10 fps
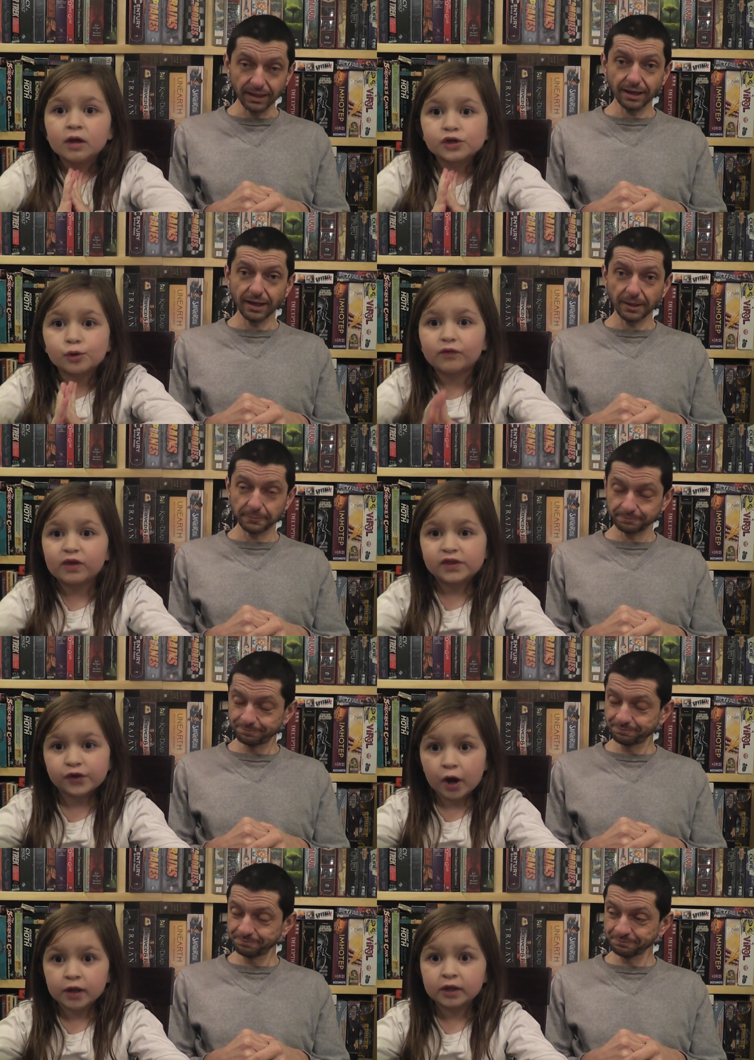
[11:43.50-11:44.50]
Speaker 1: So if it's
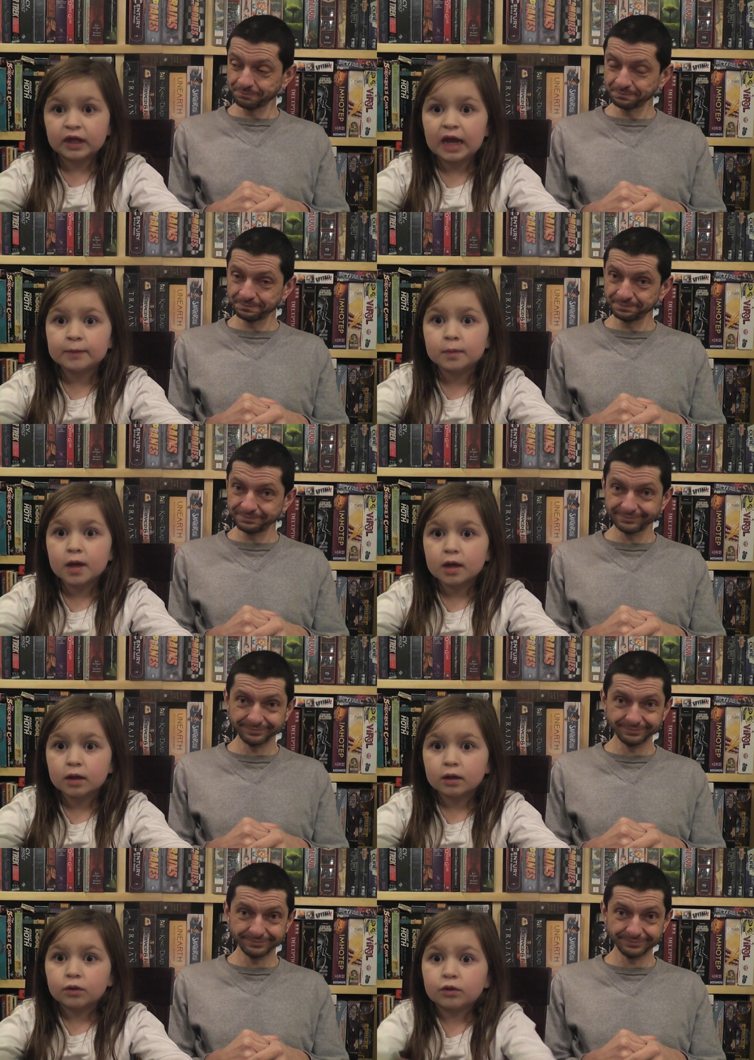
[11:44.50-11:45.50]
not in the game,
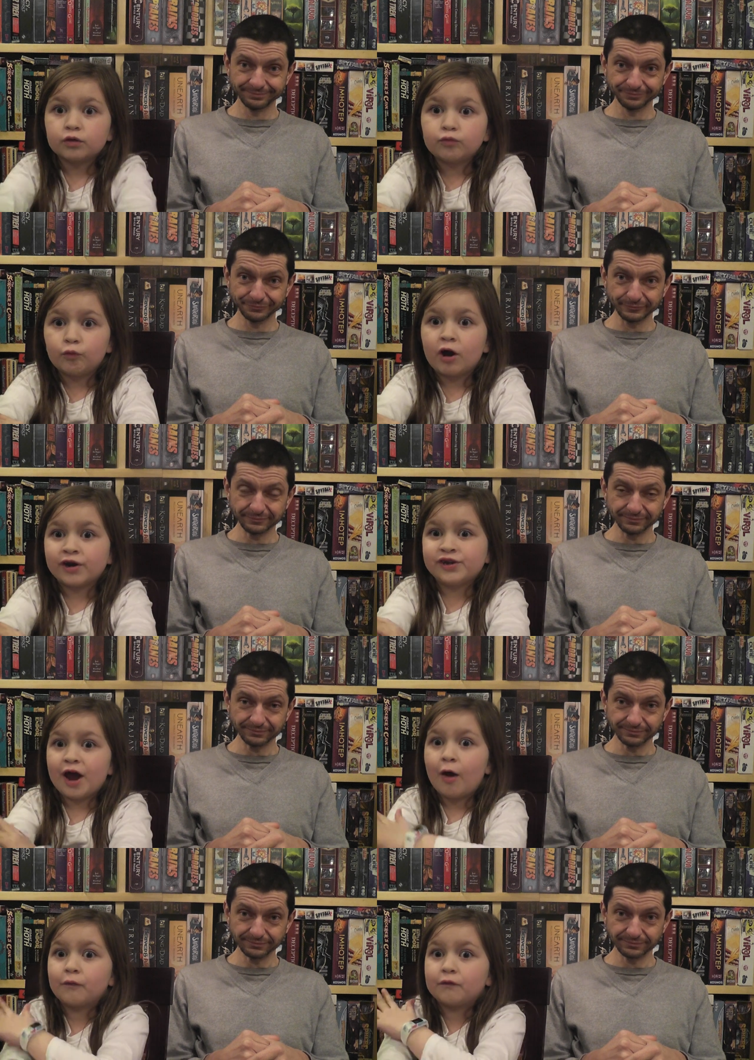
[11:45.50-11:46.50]
watch
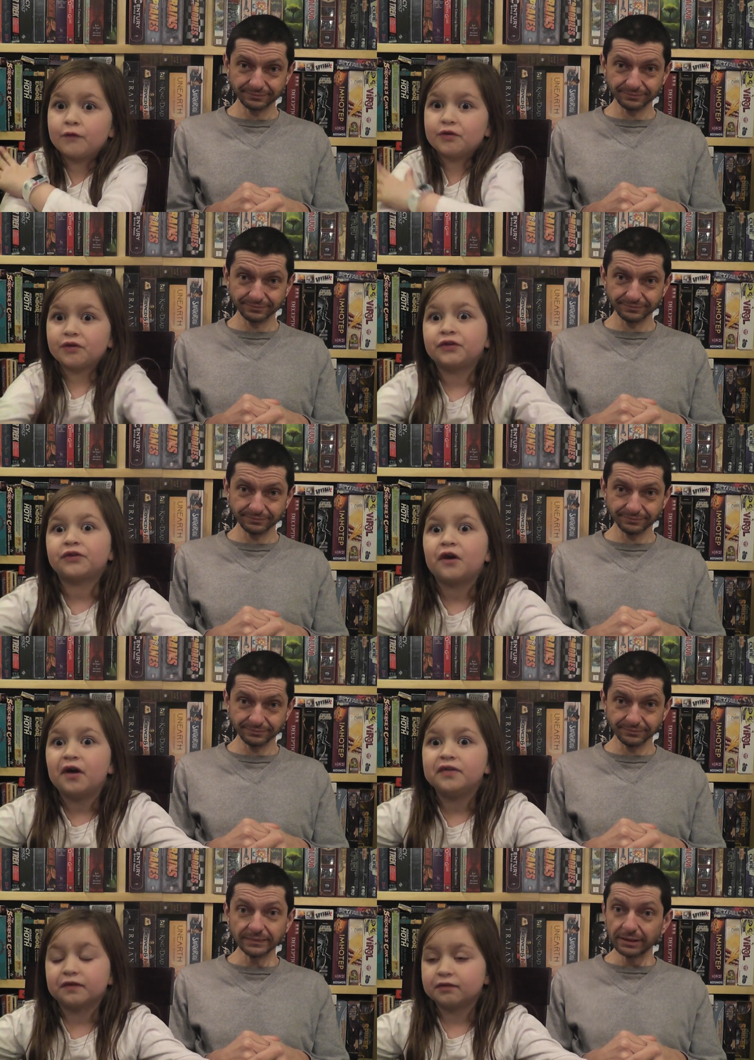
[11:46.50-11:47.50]
out for the
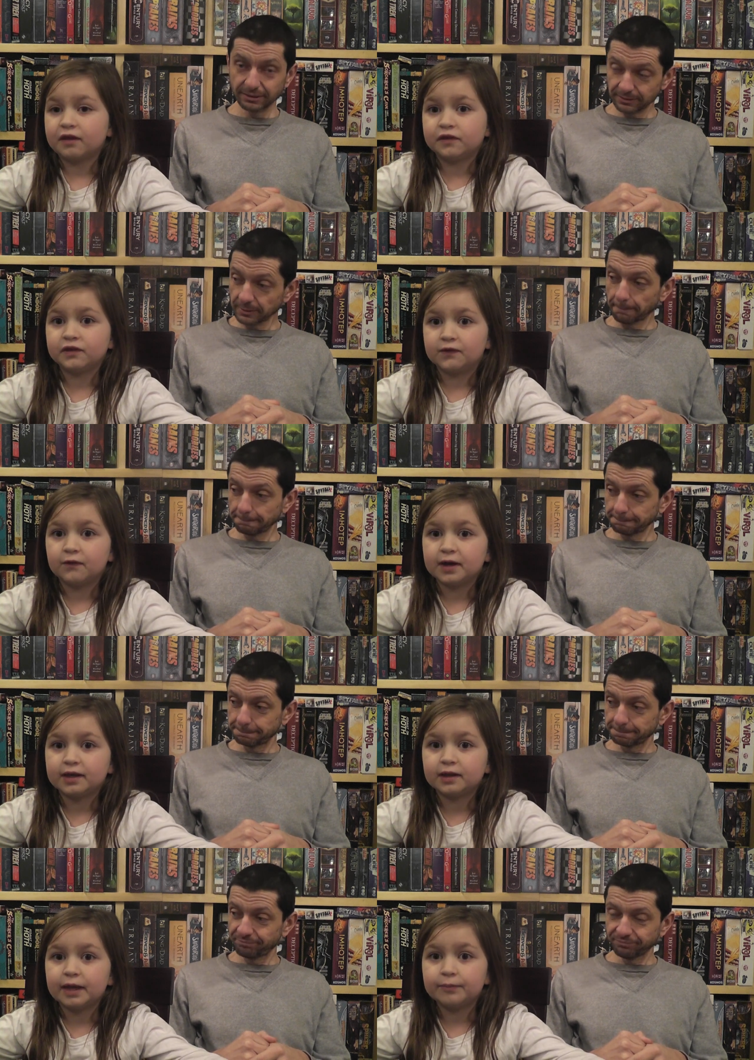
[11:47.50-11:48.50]
suns unless you've already
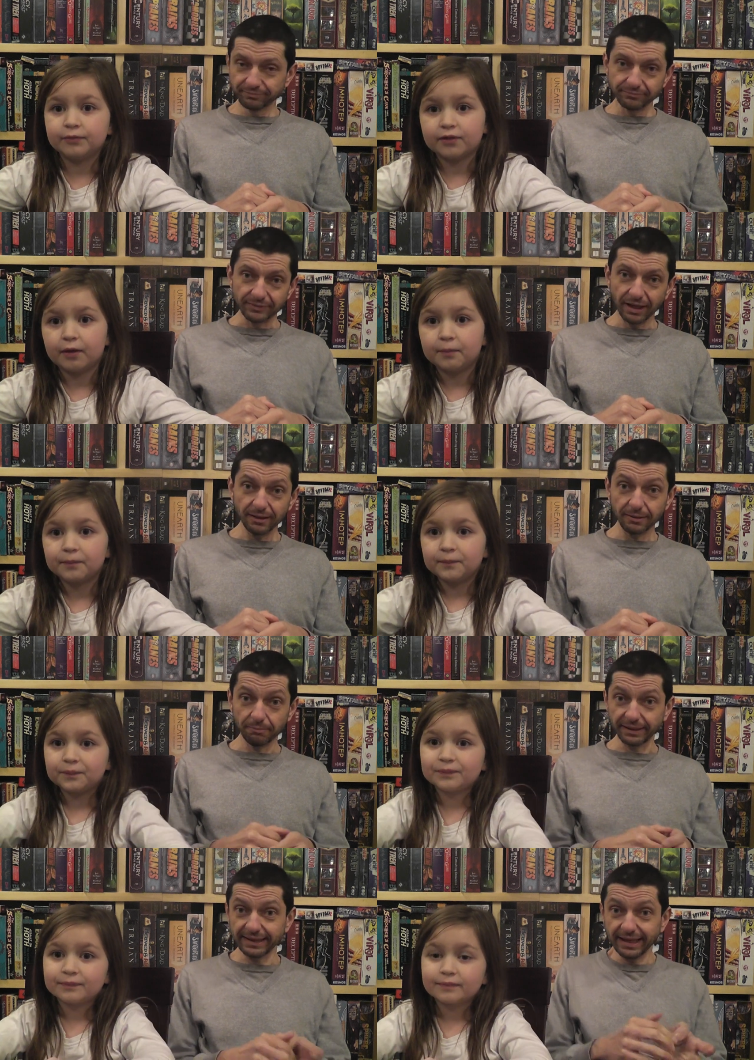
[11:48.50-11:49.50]
claimed them. Yeah,
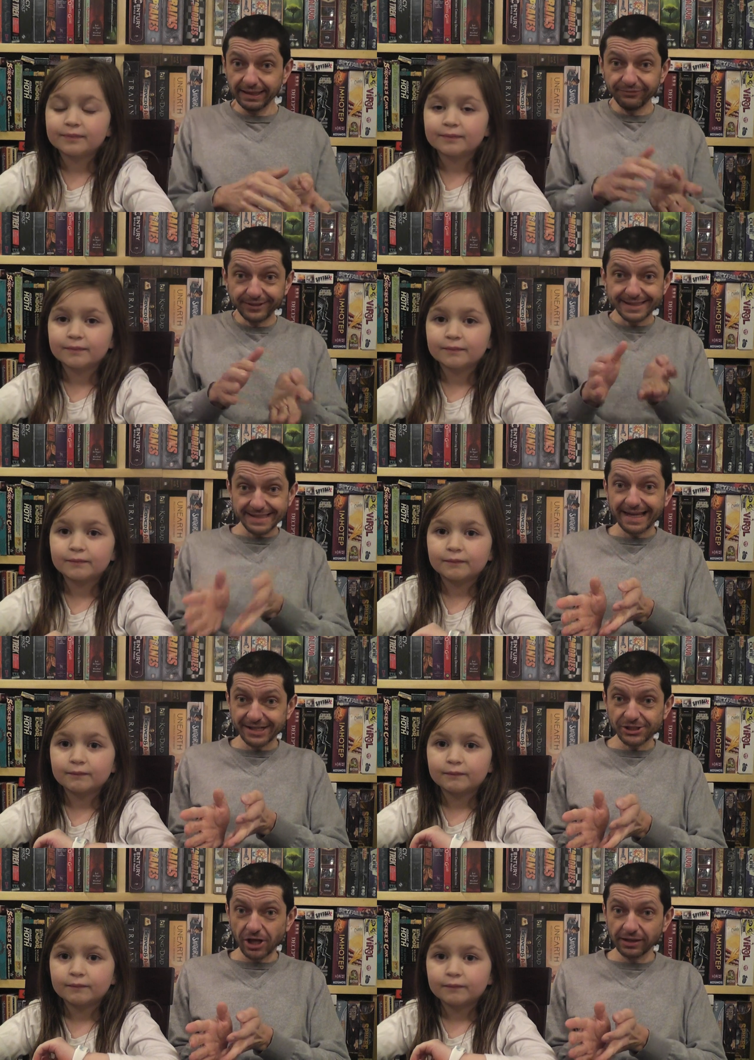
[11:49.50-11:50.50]
Speaker 2: but then if the sun
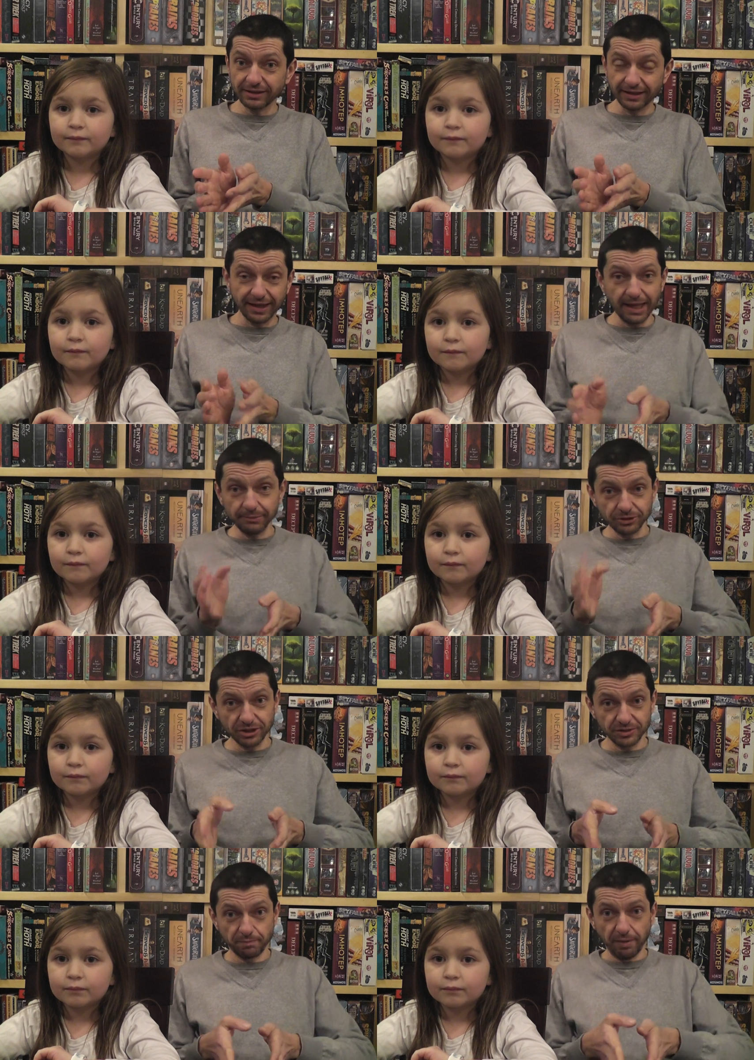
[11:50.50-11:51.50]
is not in the game,
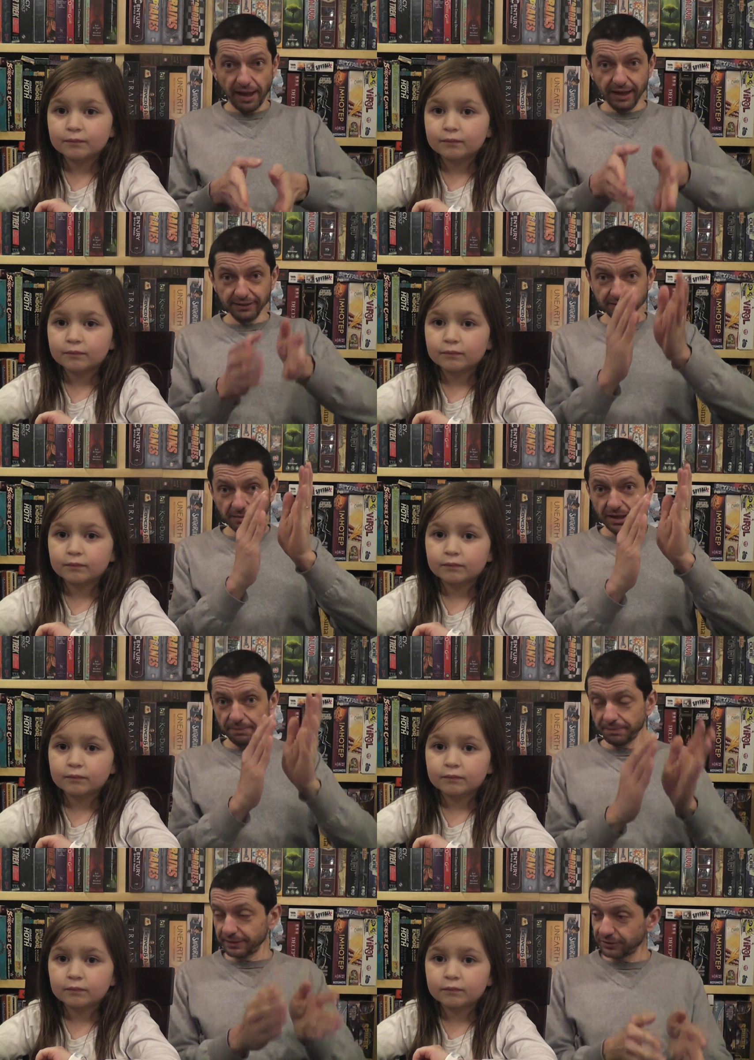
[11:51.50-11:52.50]
just pile them
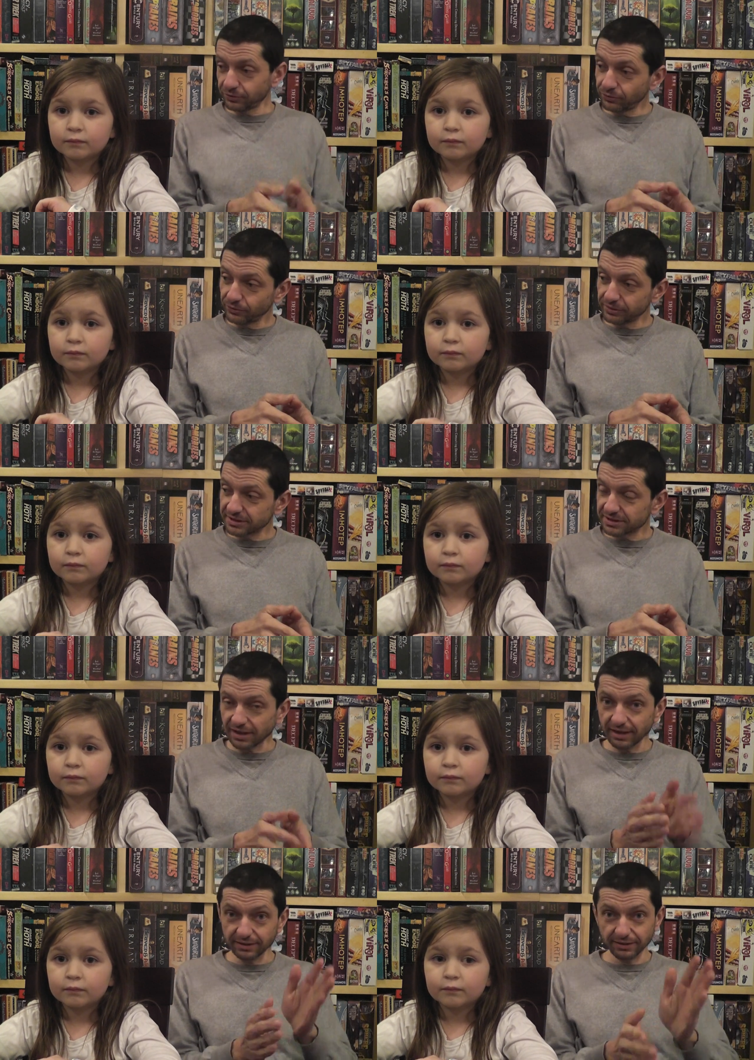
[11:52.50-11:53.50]
up and do the
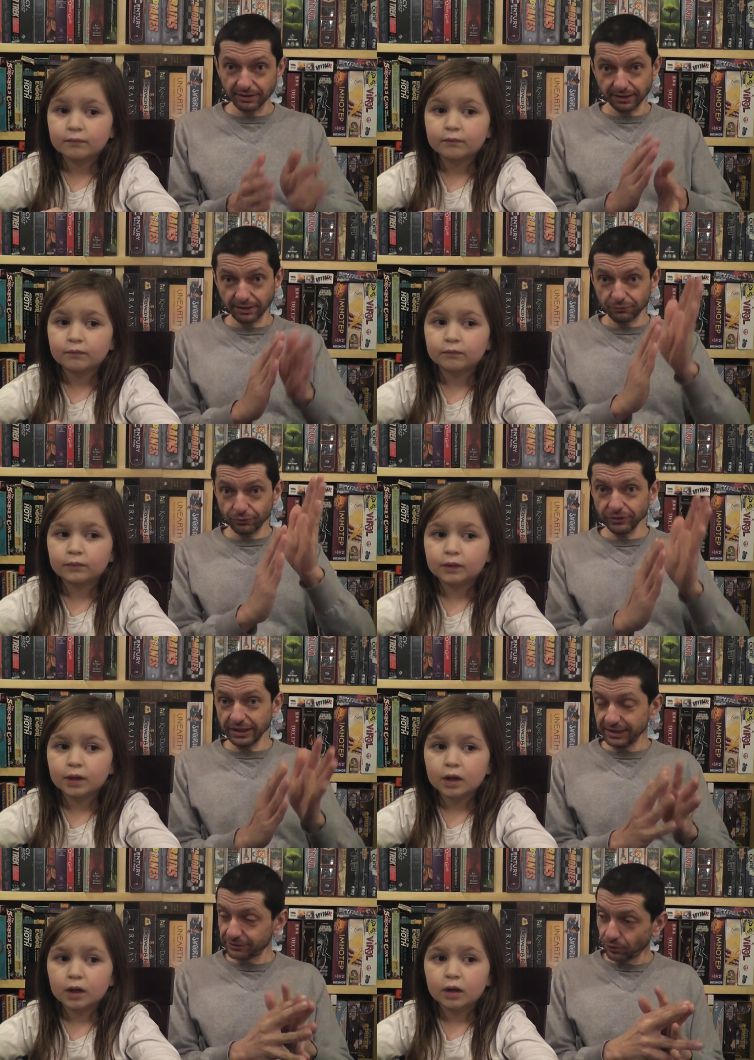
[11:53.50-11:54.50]
sun like a
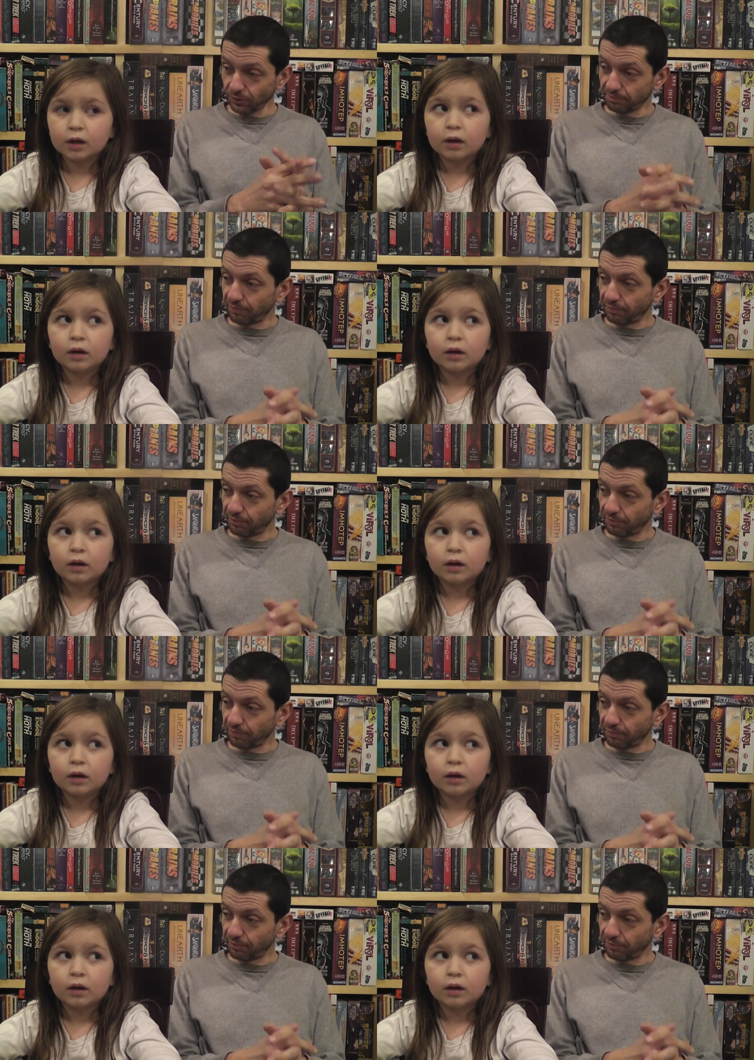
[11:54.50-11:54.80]
really tall